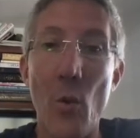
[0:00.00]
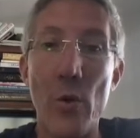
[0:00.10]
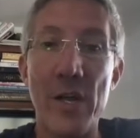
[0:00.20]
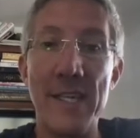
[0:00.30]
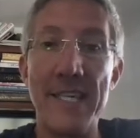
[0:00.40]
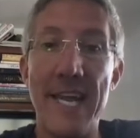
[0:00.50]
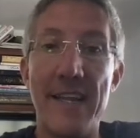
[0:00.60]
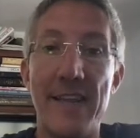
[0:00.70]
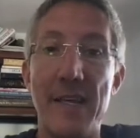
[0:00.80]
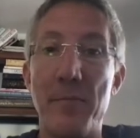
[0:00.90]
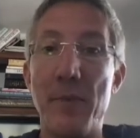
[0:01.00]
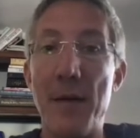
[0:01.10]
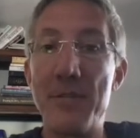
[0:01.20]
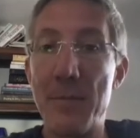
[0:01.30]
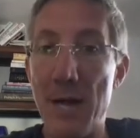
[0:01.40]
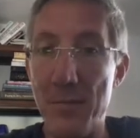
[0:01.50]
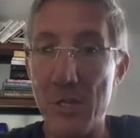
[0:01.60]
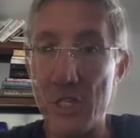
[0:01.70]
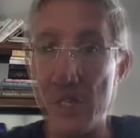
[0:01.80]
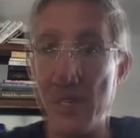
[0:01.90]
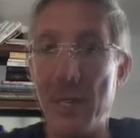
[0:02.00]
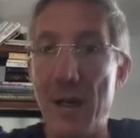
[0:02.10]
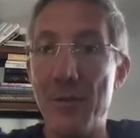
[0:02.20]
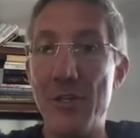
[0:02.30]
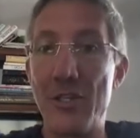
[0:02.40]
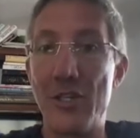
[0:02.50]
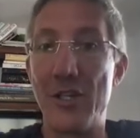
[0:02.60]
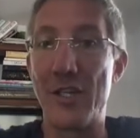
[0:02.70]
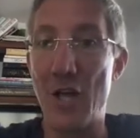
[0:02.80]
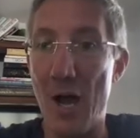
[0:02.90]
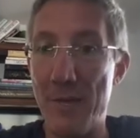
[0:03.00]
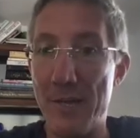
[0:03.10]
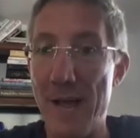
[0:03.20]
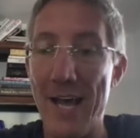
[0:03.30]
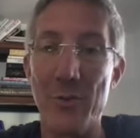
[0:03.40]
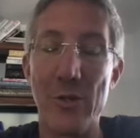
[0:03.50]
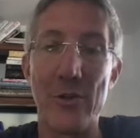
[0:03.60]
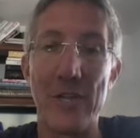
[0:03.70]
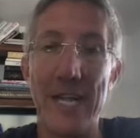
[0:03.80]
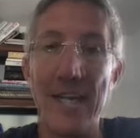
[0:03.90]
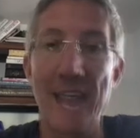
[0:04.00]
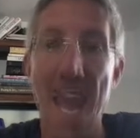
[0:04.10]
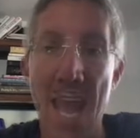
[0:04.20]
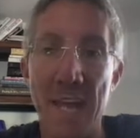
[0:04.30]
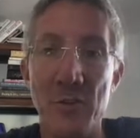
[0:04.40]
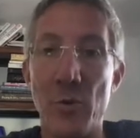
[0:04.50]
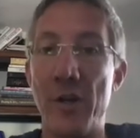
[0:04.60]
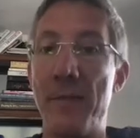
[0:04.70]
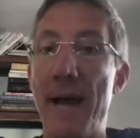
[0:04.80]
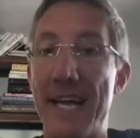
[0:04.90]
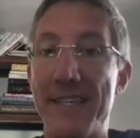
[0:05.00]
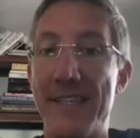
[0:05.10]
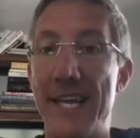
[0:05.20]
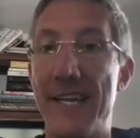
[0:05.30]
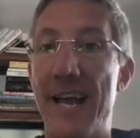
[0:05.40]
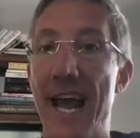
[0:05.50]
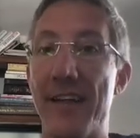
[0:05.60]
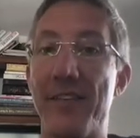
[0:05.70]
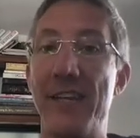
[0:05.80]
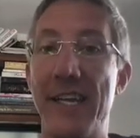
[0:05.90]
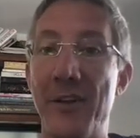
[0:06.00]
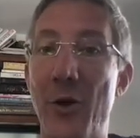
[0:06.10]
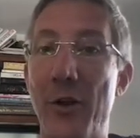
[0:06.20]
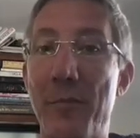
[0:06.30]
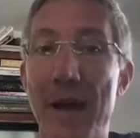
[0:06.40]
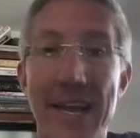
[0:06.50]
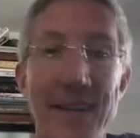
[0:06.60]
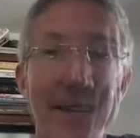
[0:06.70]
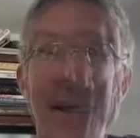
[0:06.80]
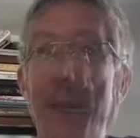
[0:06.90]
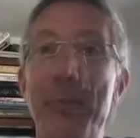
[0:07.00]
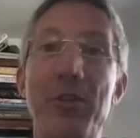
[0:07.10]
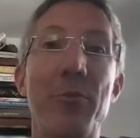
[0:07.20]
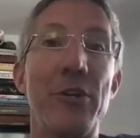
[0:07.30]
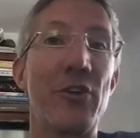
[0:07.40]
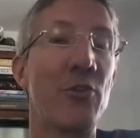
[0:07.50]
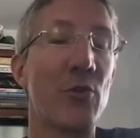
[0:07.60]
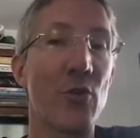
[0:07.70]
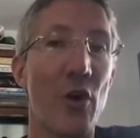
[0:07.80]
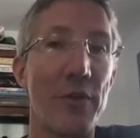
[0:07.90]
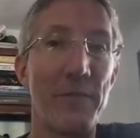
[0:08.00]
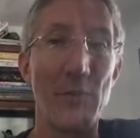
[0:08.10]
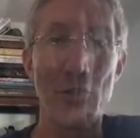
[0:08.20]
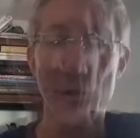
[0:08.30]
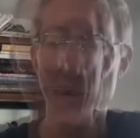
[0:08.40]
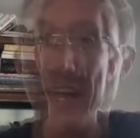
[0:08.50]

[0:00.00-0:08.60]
we're going to take the PubSub publisher, publish to the topic path we created, and we're going to pass the data as the encoded bytes. PubSub returns what's called a future.